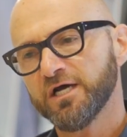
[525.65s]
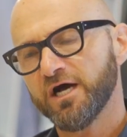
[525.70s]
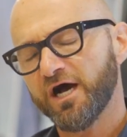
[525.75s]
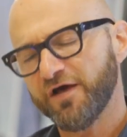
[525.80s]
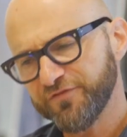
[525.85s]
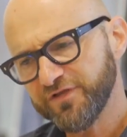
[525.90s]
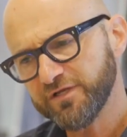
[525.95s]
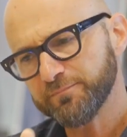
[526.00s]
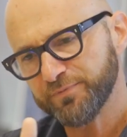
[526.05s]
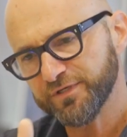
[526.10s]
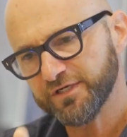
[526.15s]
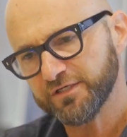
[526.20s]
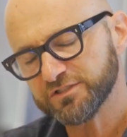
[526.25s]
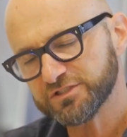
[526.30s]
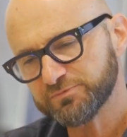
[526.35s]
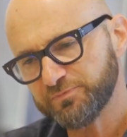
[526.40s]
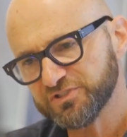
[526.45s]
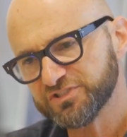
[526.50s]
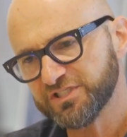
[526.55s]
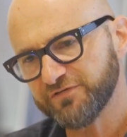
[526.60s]
I think, but
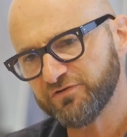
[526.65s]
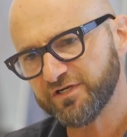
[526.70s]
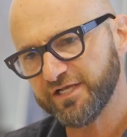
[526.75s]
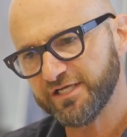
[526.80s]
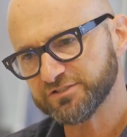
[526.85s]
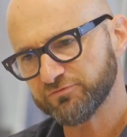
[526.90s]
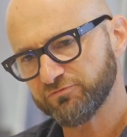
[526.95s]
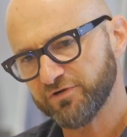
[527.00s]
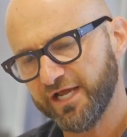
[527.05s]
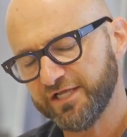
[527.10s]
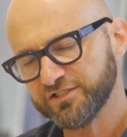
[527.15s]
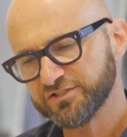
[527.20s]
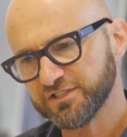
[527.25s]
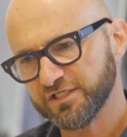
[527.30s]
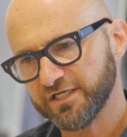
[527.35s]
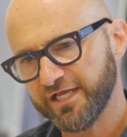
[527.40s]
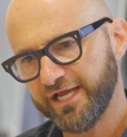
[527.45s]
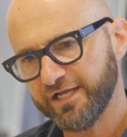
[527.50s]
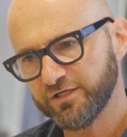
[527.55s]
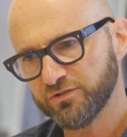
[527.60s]
specifically as it relates to
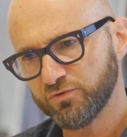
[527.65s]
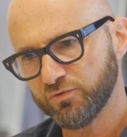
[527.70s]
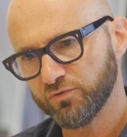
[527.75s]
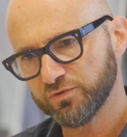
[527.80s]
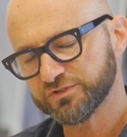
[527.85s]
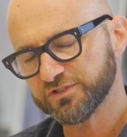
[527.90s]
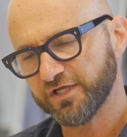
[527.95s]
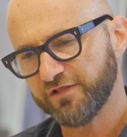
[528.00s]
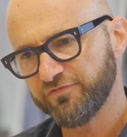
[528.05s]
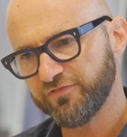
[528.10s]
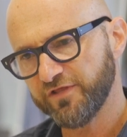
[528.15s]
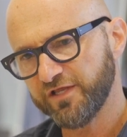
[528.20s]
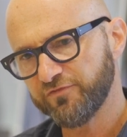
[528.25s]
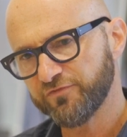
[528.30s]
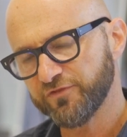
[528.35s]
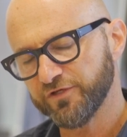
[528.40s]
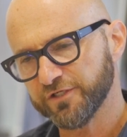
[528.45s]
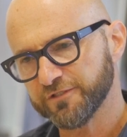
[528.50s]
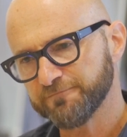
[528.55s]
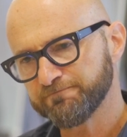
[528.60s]
landlords, I think
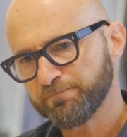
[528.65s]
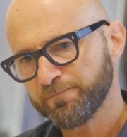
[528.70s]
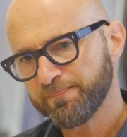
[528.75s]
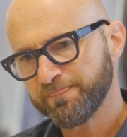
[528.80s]
that